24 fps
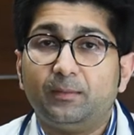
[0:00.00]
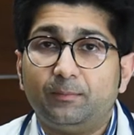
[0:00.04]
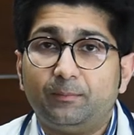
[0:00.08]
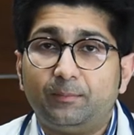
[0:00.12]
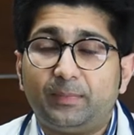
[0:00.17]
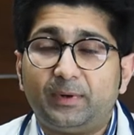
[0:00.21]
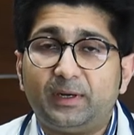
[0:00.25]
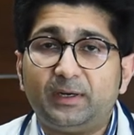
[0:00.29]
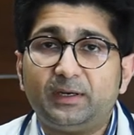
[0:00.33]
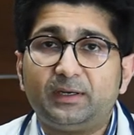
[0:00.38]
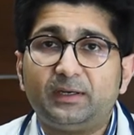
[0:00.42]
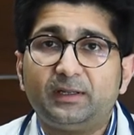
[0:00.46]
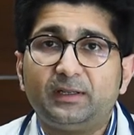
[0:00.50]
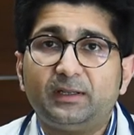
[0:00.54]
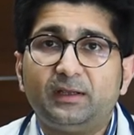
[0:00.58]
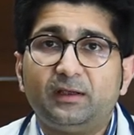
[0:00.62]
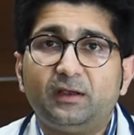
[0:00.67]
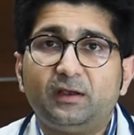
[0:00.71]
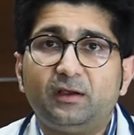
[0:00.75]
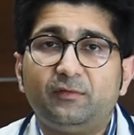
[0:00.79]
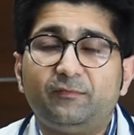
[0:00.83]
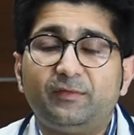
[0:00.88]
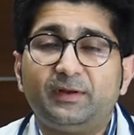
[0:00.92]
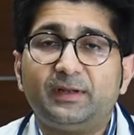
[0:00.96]
But
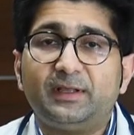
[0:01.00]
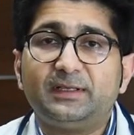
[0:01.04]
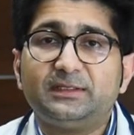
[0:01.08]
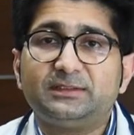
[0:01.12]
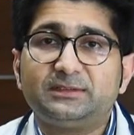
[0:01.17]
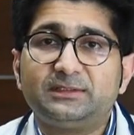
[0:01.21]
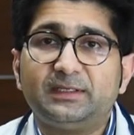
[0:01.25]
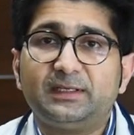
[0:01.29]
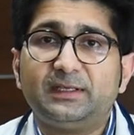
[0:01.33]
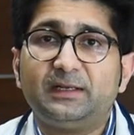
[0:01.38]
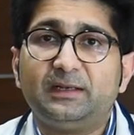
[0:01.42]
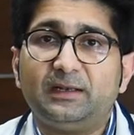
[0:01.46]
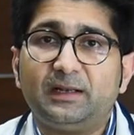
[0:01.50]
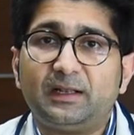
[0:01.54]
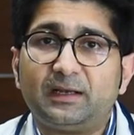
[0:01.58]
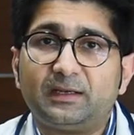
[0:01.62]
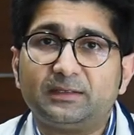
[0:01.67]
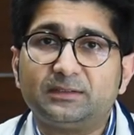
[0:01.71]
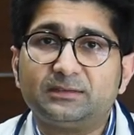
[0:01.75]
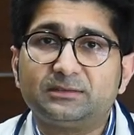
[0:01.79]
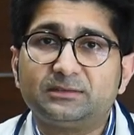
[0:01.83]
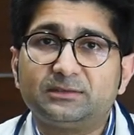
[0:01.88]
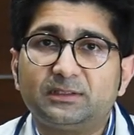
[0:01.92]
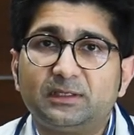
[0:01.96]
when I say
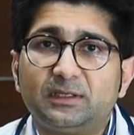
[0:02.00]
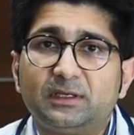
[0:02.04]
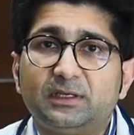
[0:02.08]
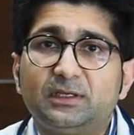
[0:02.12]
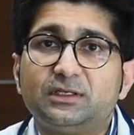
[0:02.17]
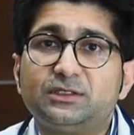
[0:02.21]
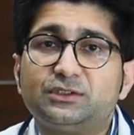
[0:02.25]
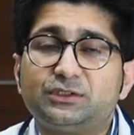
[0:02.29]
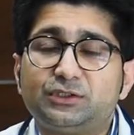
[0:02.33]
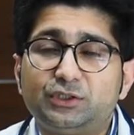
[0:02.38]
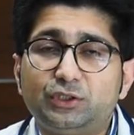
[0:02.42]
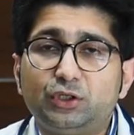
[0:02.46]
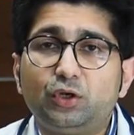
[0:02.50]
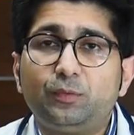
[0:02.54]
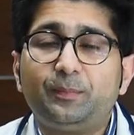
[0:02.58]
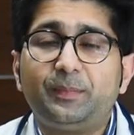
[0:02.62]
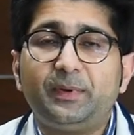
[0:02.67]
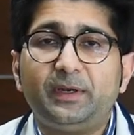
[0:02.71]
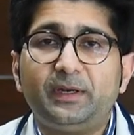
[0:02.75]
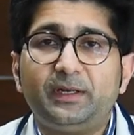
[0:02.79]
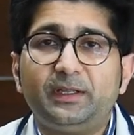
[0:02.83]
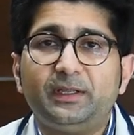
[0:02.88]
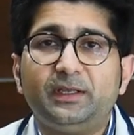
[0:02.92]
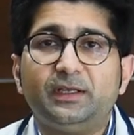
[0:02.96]
lungs,
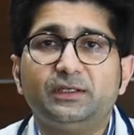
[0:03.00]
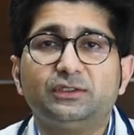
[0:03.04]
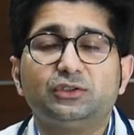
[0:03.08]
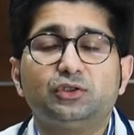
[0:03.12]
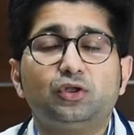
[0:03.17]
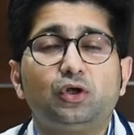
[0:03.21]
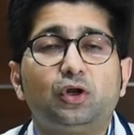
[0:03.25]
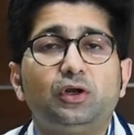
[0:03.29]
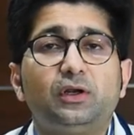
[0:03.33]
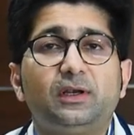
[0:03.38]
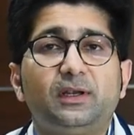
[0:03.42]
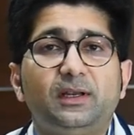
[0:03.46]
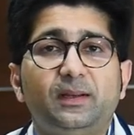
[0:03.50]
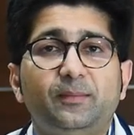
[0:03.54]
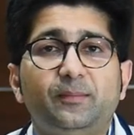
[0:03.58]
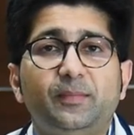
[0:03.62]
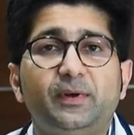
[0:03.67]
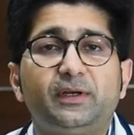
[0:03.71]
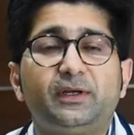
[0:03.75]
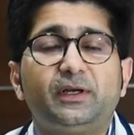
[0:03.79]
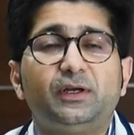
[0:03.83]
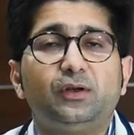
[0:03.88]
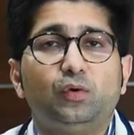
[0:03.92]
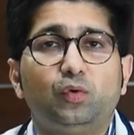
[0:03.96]
COPD is not
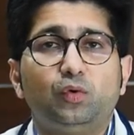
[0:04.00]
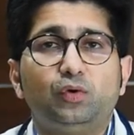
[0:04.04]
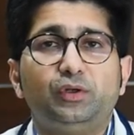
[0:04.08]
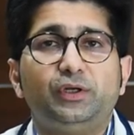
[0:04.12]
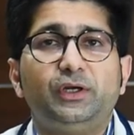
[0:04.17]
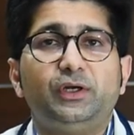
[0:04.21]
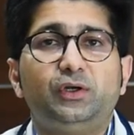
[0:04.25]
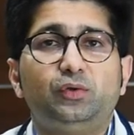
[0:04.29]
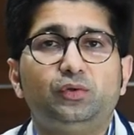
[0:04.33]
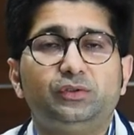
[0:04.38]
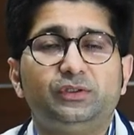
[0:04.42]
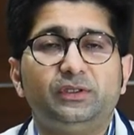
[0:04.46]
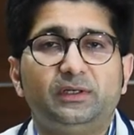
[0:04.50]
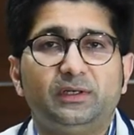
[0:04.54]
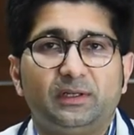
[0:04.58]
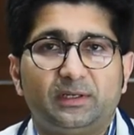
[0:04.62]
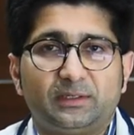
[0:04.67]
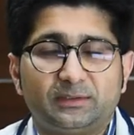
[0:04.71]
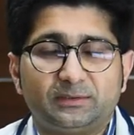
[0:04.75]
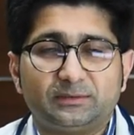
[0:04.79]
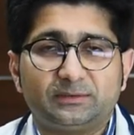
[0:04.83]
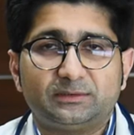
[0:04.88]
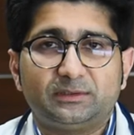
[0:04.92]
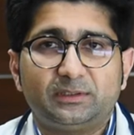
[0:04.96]
limited only to the
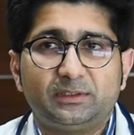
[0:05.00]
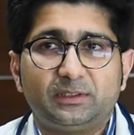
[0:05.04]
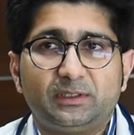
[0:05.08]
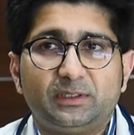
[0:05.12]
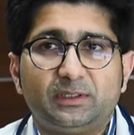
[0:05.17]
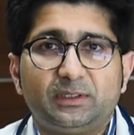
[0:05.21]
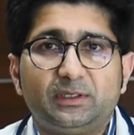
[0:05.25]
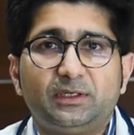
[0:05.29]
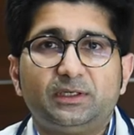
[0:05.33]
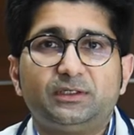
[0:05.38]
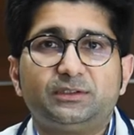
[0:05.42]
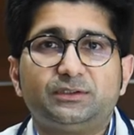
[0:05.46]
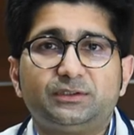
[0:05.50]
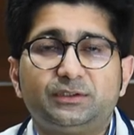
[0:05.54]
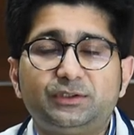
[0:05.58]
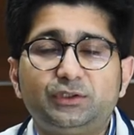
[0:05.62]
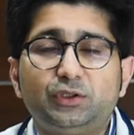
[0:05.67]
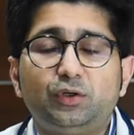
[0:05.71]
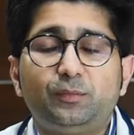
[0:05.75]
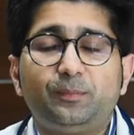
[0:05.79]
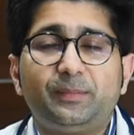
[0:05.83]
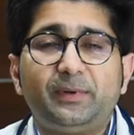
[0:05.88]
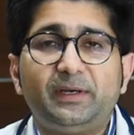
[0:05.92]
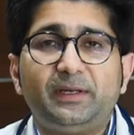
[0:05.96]
lungs.
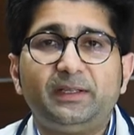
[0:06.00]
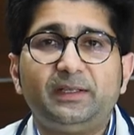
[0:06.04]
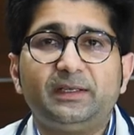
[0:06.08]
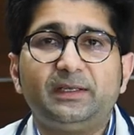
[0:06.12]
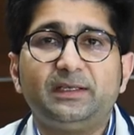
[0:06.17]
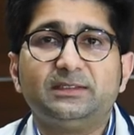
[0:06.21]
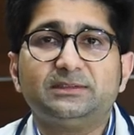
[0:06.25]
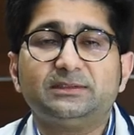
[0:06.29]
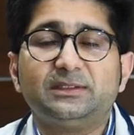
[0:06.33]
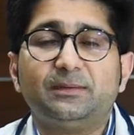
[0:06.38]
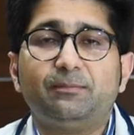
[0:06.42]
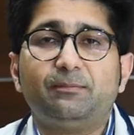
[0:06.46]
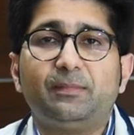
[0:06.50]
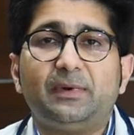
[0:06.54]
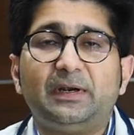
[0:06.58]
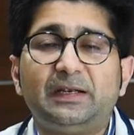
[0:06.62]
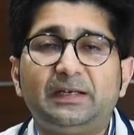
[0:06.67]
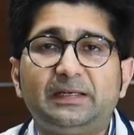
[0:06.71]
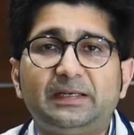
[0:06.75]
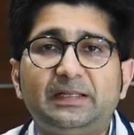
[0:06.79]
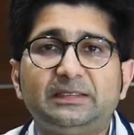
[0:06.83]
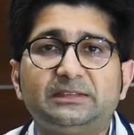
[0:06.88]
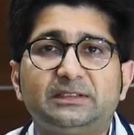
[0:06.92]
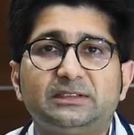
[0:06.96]
COPD is a
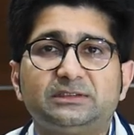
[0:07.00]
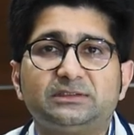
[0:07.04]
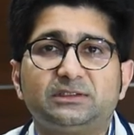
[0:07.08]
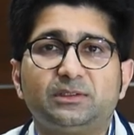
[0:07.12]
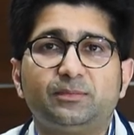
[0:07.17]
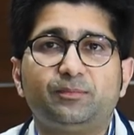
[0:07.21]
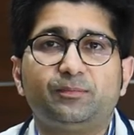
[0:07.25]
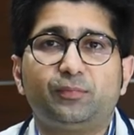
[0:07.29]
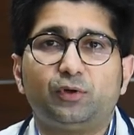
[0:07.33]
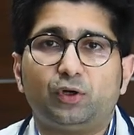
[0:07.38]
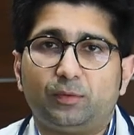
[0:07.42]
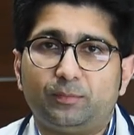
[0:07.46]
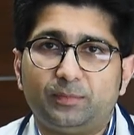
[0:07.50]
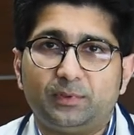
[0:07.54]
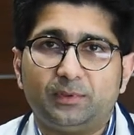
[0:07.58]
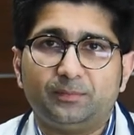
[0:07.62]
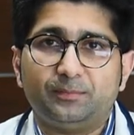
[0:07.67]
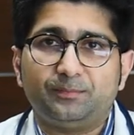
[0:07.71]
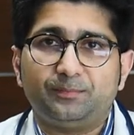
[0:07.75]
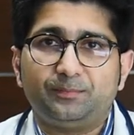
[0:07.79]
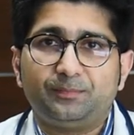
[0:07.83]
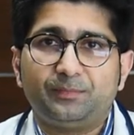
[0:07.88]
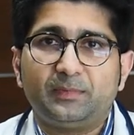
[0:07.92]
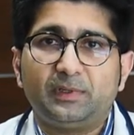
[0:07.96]
multi-system
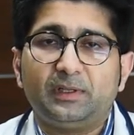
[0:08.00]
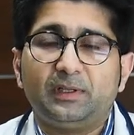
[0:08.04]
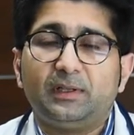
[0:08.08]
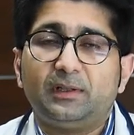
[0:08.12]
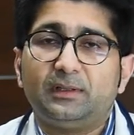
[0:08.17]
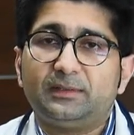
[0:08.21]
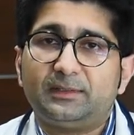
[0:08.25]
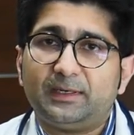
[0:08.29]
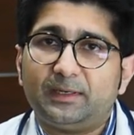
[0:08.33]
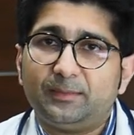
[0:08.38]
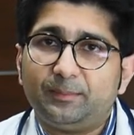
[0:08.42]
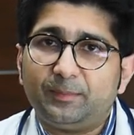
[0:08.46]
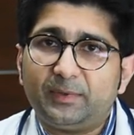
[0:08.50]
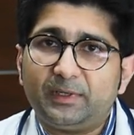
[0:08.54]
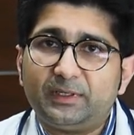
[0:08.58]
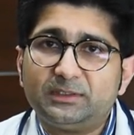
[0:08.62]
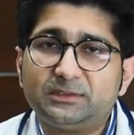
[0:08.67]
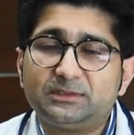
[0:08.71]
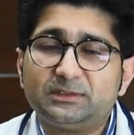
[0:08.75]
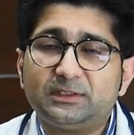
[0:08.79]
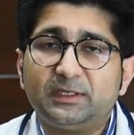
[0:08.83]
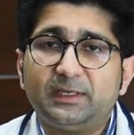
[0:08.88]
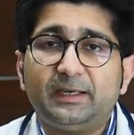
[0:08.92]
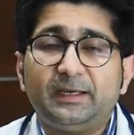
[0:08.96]
problem. That
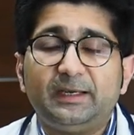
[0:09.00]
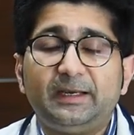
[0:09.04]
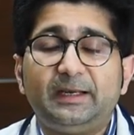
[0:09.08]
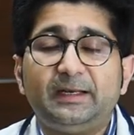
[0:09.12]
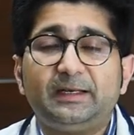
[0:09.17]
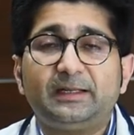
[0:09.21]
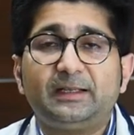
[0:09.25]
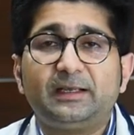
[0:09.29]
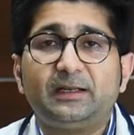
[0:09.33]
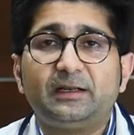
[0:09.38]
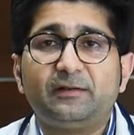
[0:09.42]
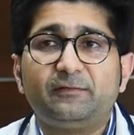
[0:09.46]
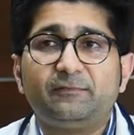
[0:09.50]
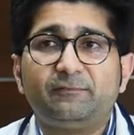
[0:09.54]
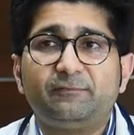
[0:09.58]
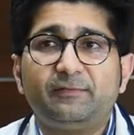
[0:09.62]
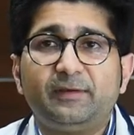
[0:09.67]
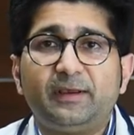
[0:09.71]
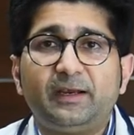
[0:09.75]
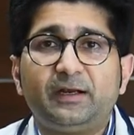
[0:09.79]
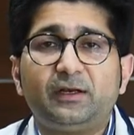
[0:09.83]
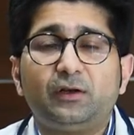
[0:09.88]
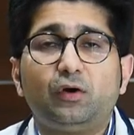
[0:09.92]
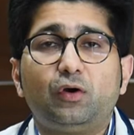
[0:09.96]
means it can
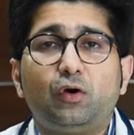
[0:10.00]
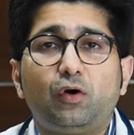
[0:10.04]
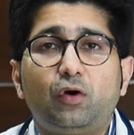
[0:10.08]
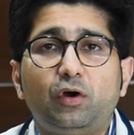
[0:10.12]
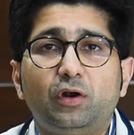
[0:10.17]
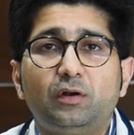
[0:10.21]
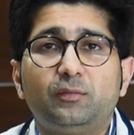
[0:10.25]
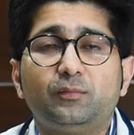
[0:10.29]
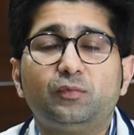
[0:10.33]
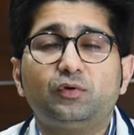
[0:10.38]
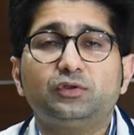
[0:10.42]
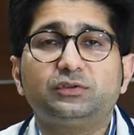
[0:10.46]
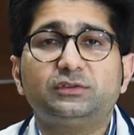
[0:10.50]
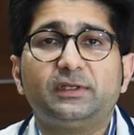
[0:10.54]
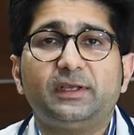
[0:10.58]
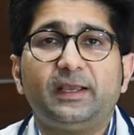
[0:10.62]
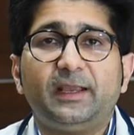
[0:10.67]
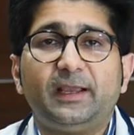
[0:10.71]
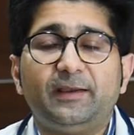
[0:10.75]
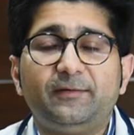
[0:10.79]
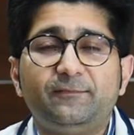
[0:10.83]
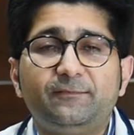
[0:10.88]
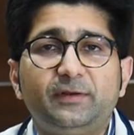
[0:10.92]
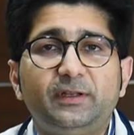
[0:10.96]
affect almost
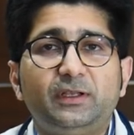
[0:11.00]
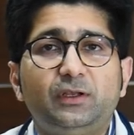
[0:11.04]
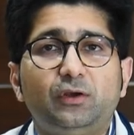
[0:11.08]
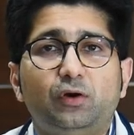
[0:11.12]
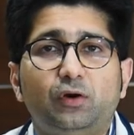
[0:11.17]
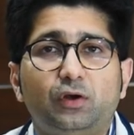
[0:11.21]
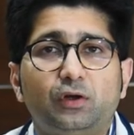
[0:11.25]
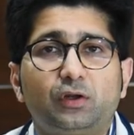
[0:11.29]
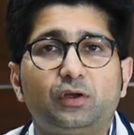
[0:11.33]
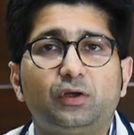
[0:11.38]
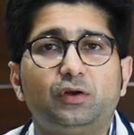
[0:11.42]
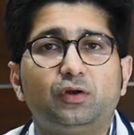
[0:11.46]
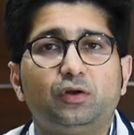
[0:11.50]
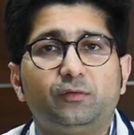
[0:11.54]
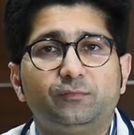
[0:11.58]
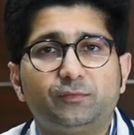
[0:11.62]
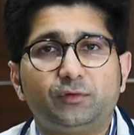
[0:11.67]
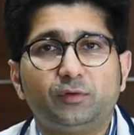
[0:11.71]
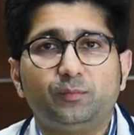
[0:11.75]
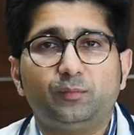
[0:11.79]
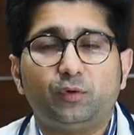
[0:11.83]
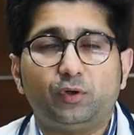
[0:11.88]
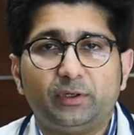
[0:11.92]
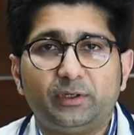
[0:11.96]
every organ of
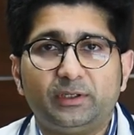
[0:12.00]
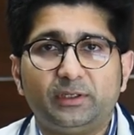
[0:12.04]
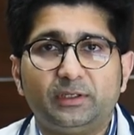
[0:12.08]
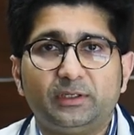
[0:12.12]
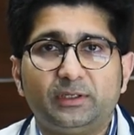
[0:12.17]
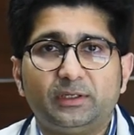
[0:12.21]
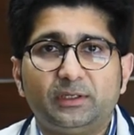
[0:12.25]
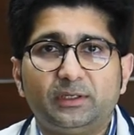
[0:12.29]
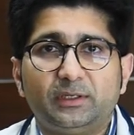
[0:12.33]
your body.